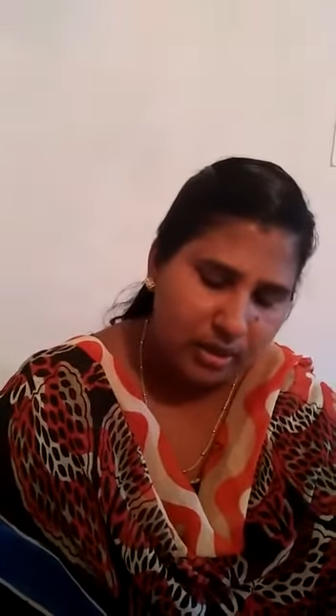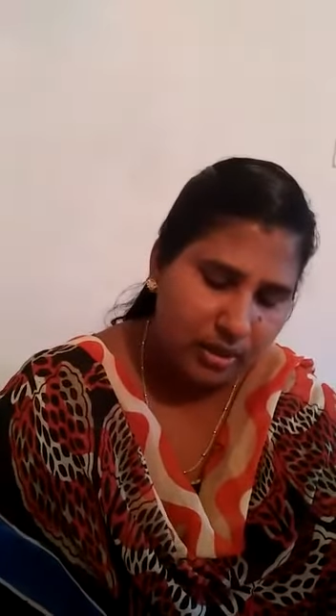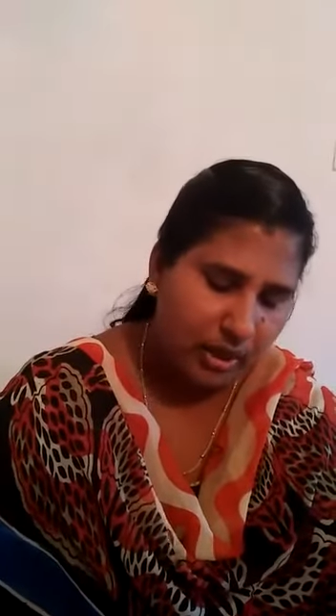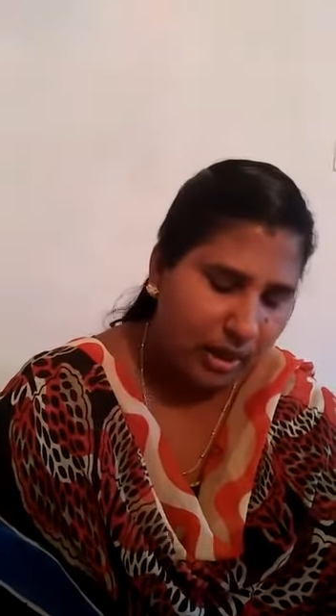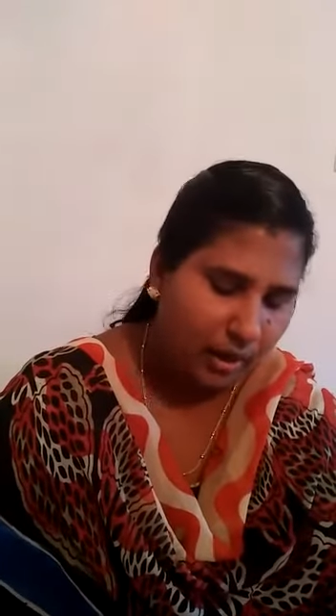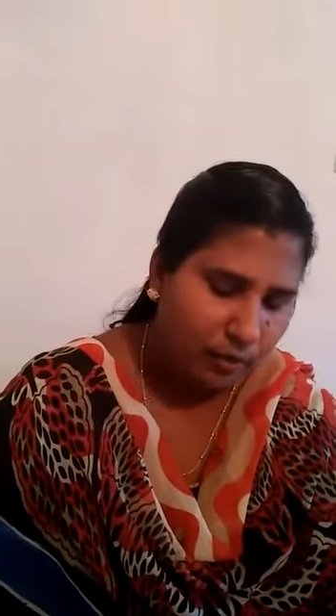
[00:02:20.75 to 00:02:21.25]

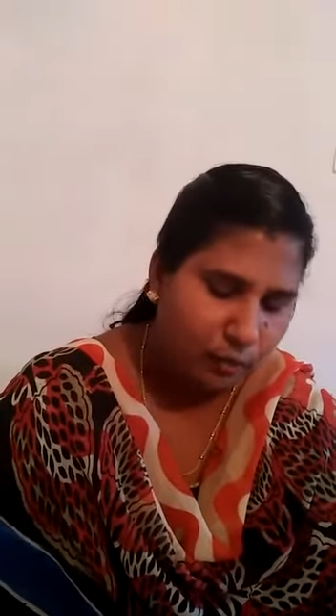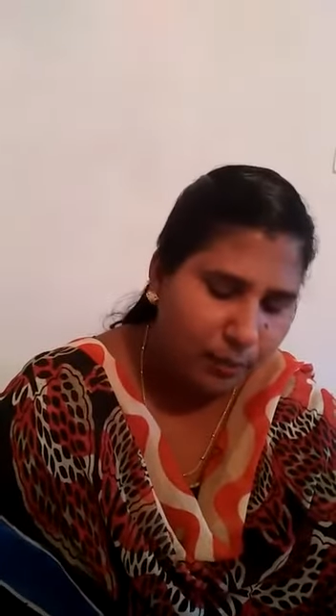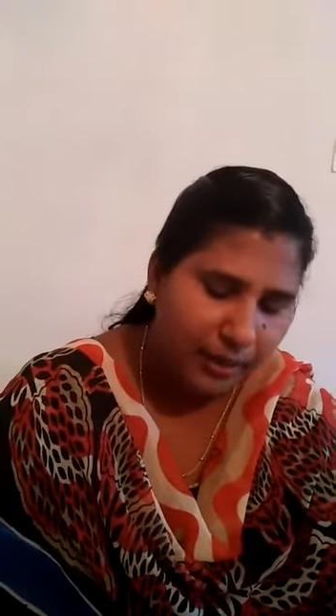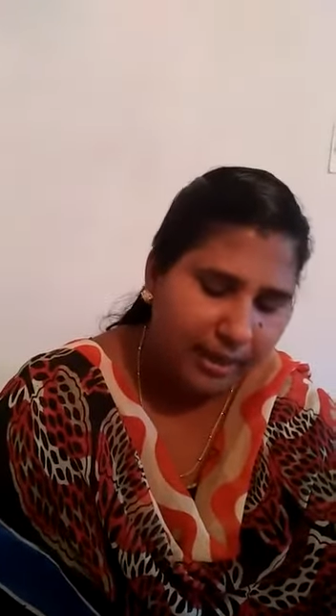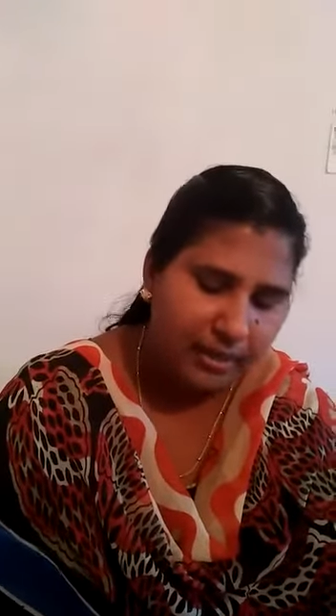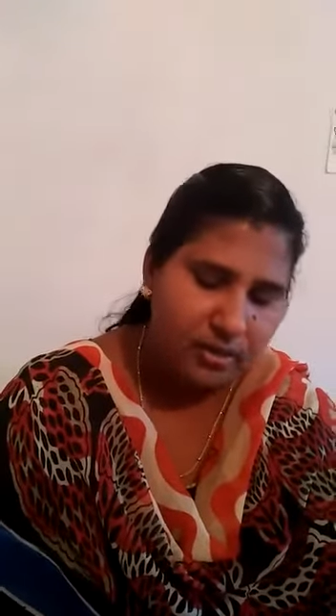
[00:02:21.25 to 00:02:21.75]
have
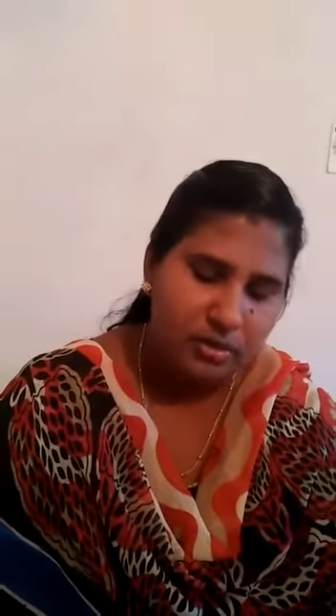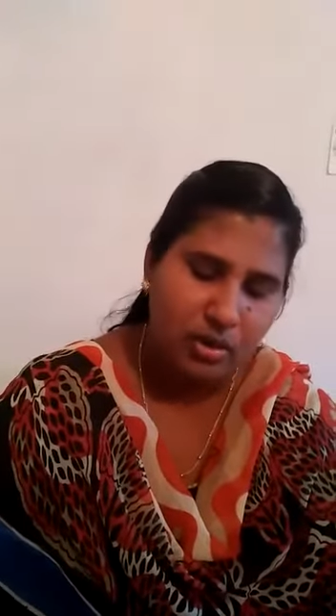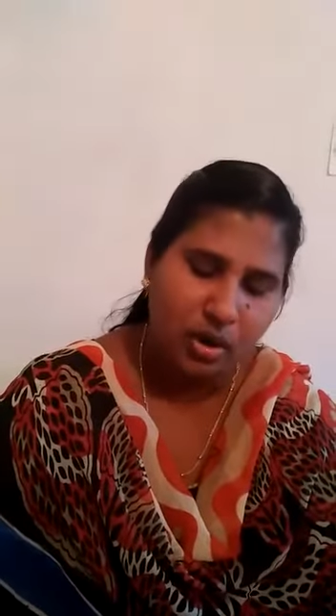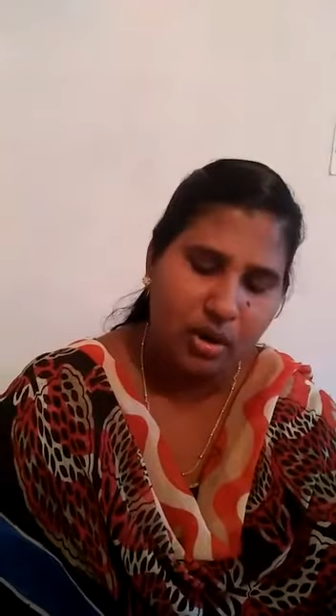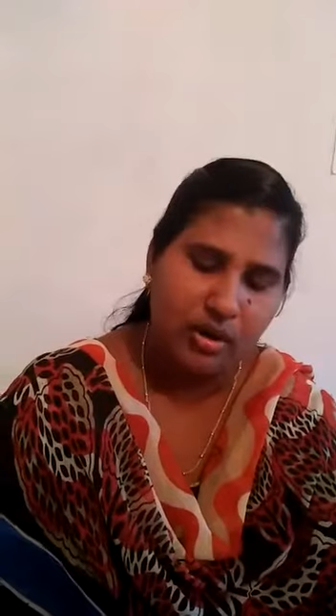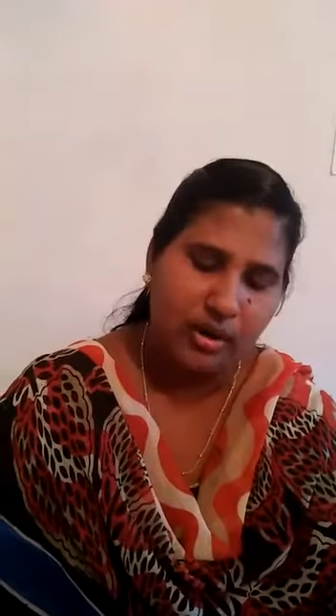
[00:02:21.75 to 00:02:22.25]
been
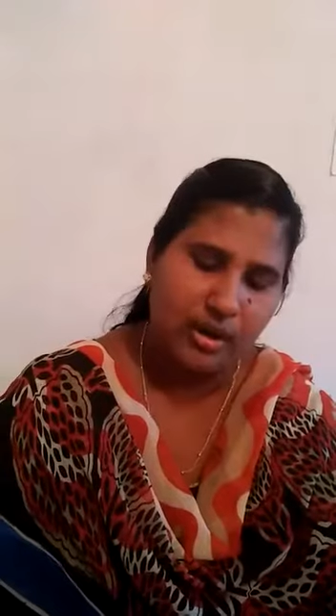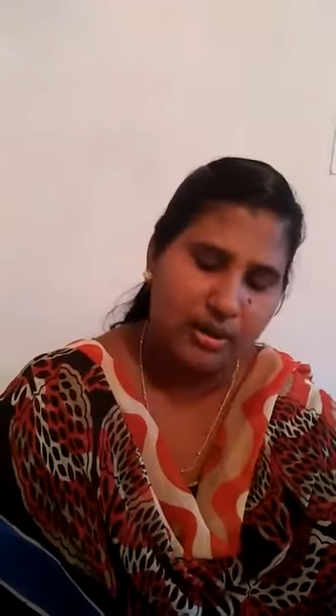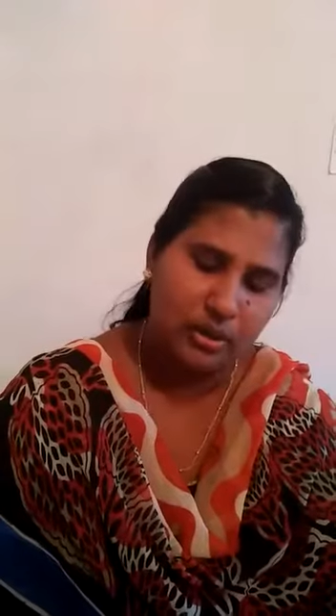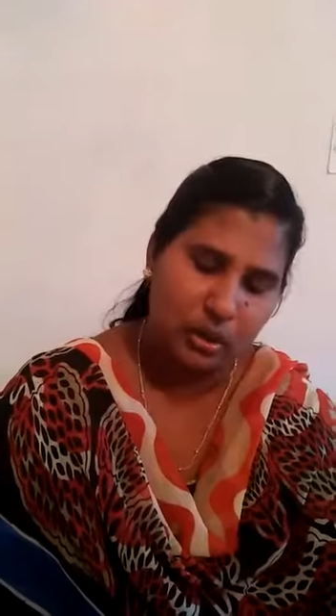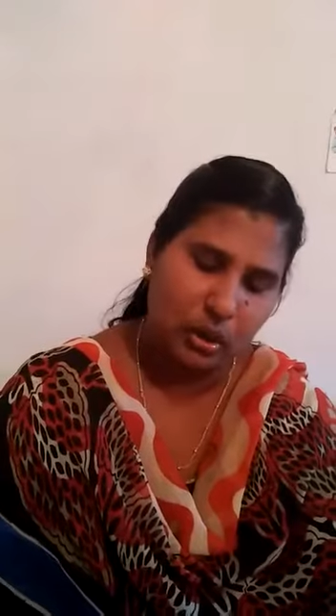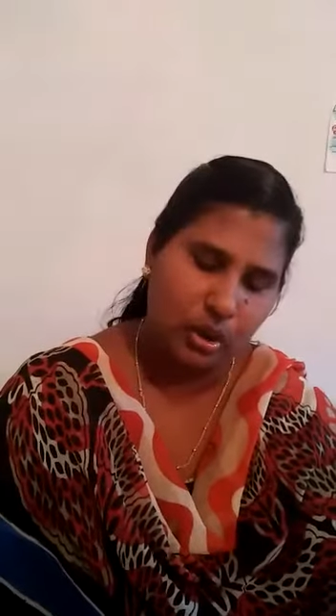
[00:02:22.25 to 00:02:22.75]
drawn
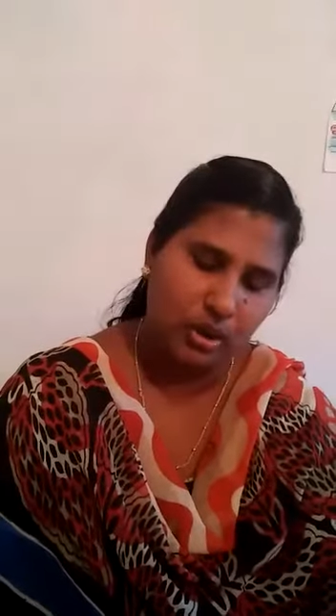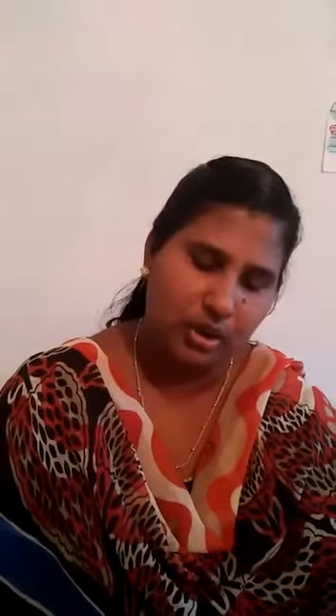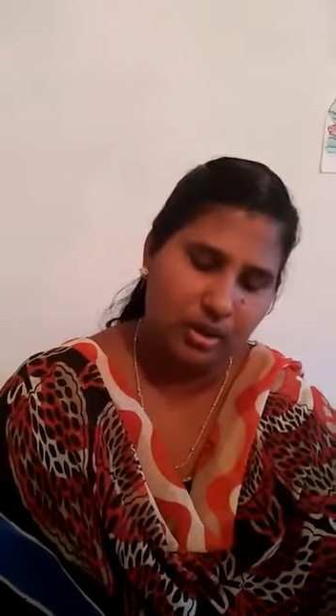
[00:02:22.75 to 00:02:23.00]
at all.